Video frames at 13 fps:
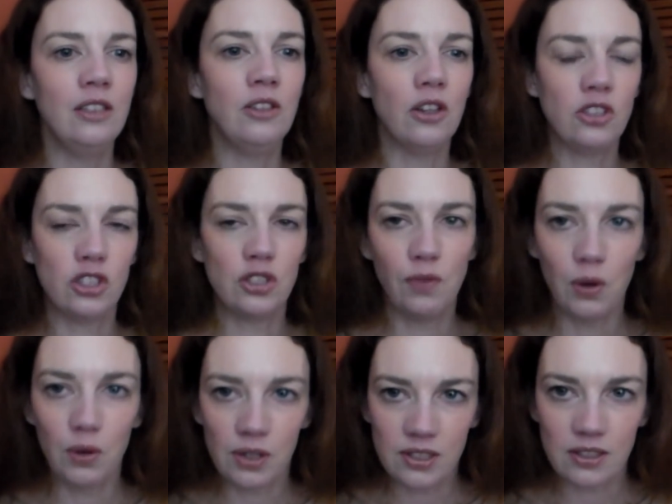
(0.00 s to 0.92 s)
not just
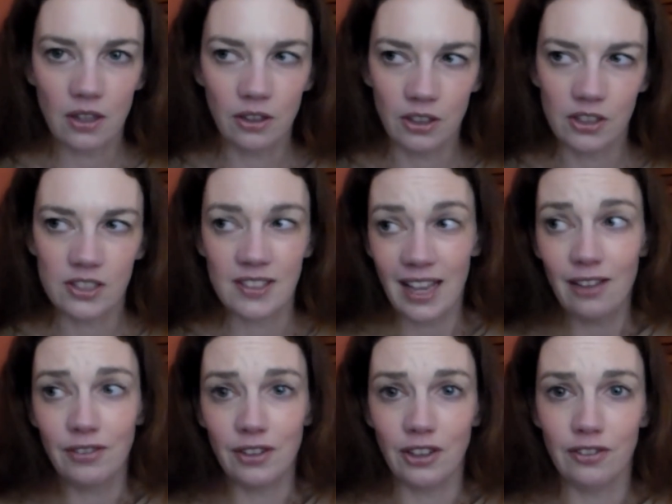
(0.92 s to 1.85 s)
focus on
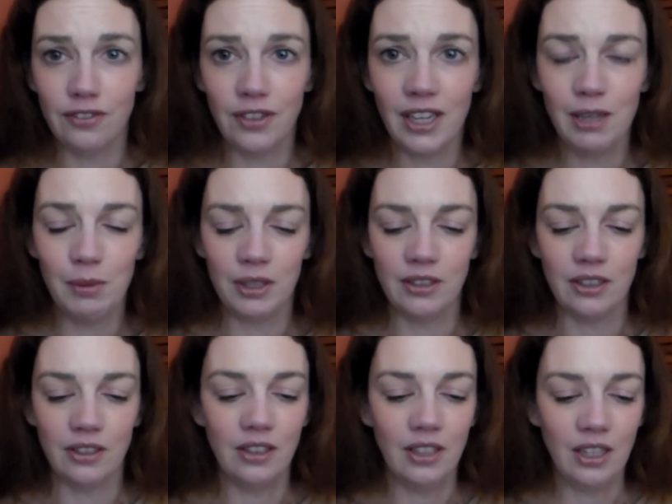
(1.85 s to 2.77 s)
herself and her fame and
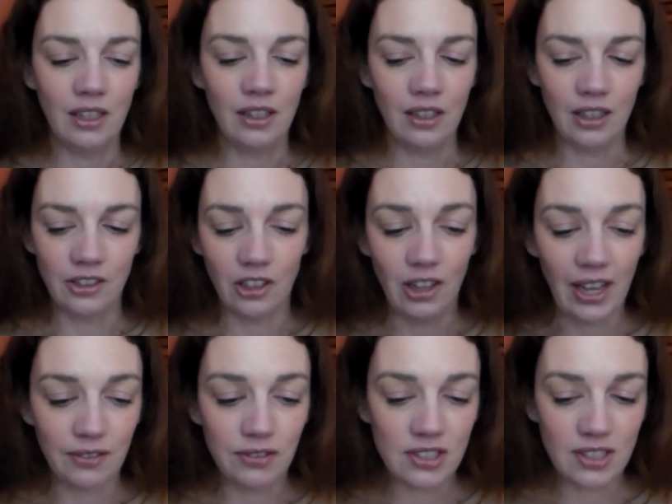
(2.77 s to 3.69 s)
her
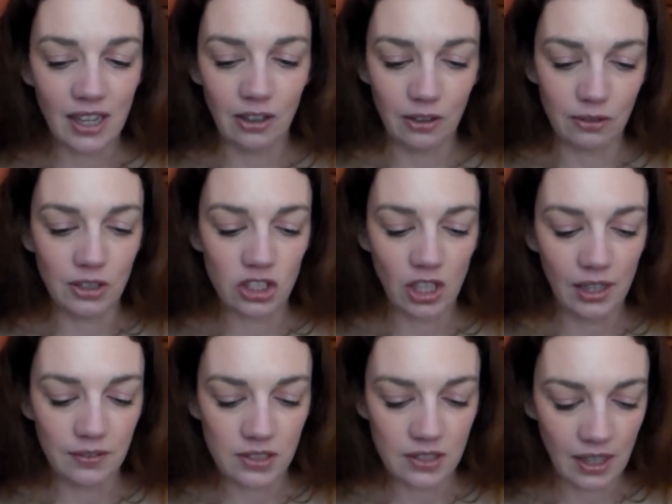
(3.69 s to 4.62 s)
lifestyle, her rich
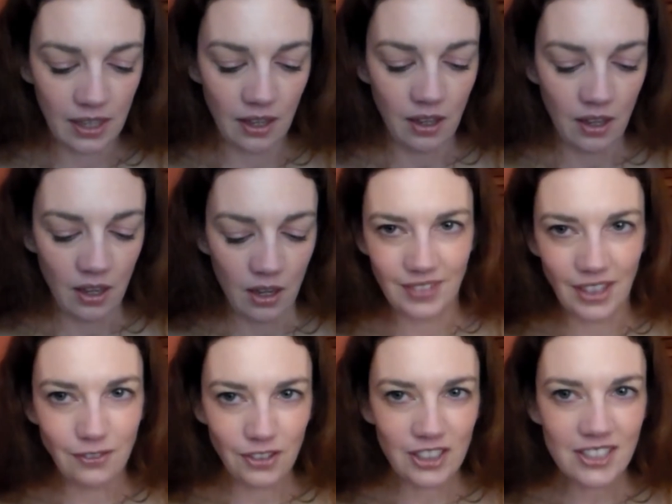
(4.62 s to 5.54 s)
lifestyle.
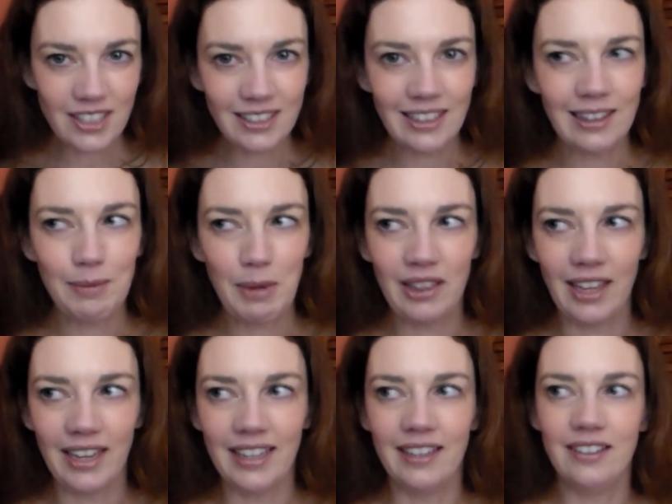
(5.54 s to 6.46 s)
It feels a little bit
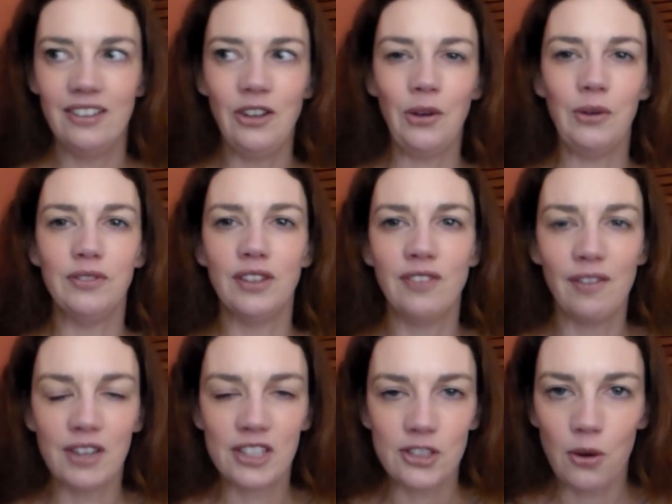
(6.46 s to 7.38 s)
like, you know, if you've
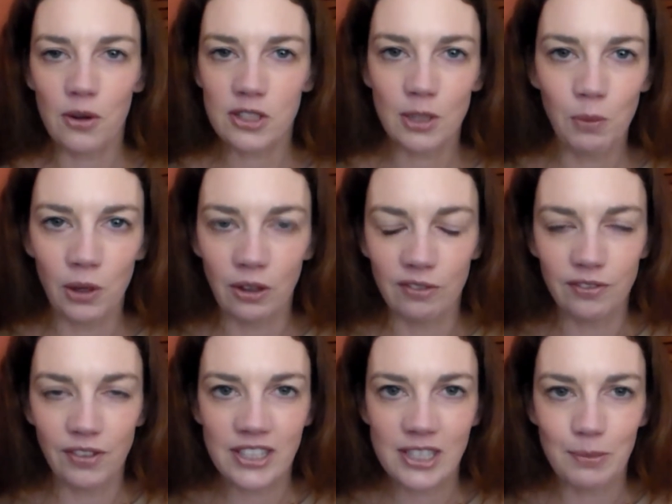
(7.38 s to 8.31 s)
ever stalked someone on
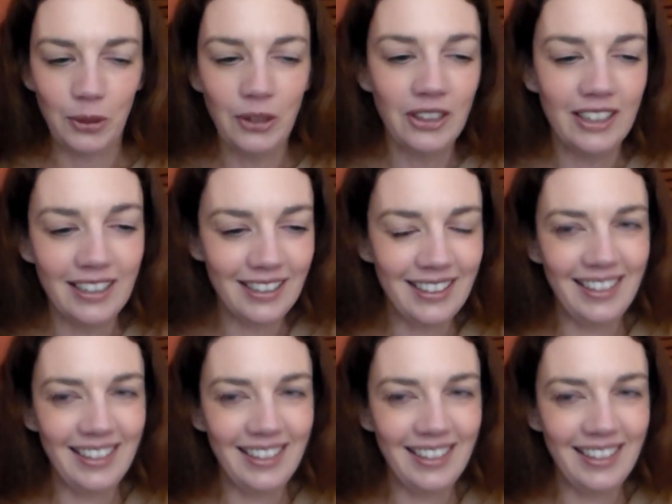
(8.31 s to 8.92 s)
Facebook